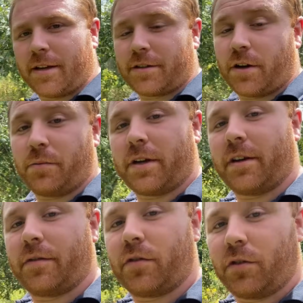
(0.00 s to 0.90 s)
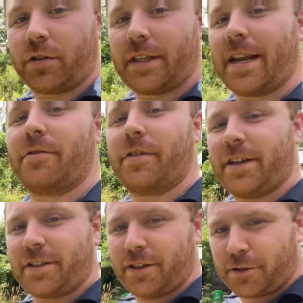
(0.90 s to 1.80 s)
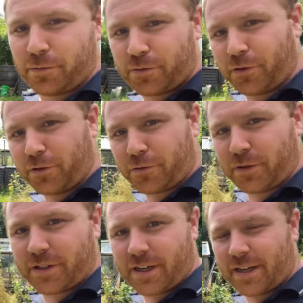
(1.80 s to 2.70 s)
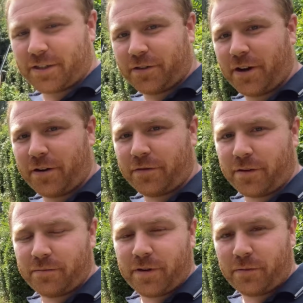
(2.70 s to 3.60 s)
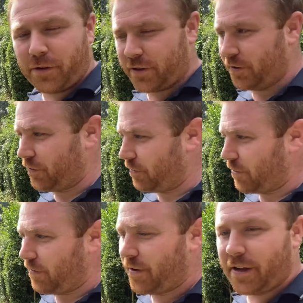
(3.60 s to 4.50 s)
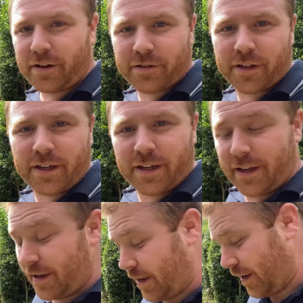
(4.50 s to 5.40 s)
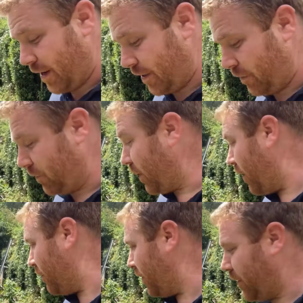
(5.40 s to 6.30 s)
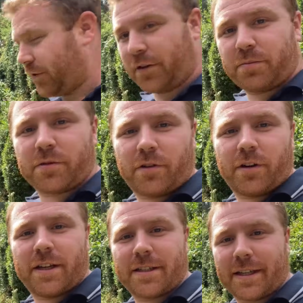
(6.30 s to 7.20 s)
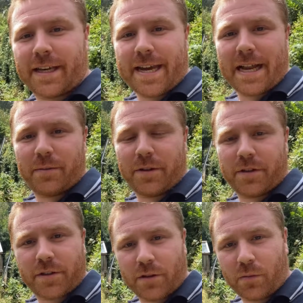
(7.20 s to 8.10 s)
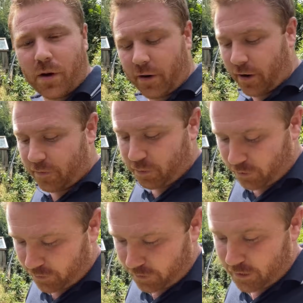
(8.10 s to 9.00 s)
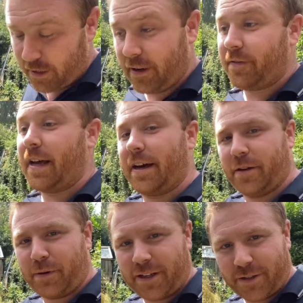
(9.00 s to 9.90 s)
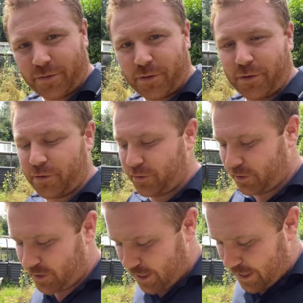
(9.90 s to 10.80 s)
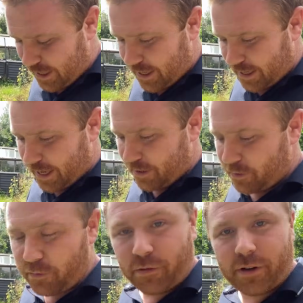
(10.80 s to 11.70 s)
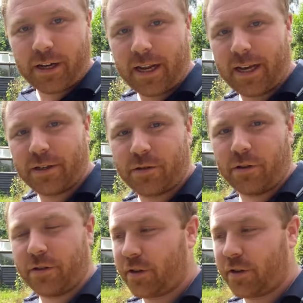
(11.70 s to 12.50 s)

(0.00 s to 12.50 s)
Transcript: So we can of course then reach the subsoils, which, as you know from watching a few of my videos, you'll know that the subsoil is the key element to a wildlife pond. That and the plants, of course, which again we'll look at later on.